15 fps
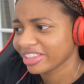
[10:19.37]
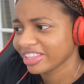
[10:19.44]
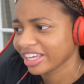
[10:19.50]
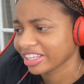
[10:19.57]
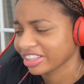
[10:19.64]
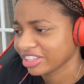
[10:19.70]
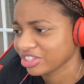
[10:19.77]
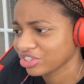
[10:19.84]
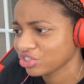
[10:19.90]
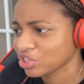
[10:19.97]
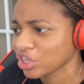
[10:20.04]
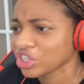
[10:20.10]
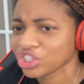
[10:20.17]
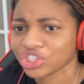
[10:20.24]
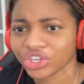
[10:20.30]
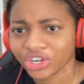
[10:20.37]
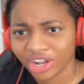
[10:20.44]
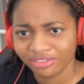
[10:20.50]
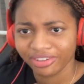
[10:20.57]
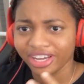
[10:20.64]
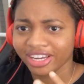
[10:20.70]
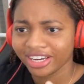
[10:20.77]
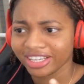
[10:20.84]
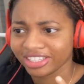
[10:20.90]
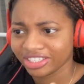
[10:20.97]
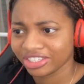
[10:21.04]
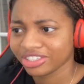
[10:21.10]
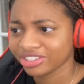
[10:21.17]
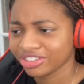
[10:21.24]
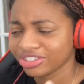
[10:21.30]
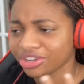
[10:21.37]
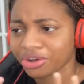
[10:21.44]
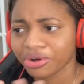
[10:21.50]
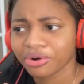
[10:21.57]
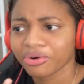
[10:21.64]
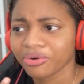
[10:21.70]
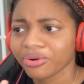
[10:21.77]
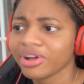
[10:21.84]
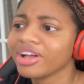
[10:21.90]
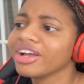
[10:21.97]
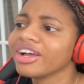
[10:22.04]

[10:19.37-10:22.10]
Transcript: like the structure of it is just so,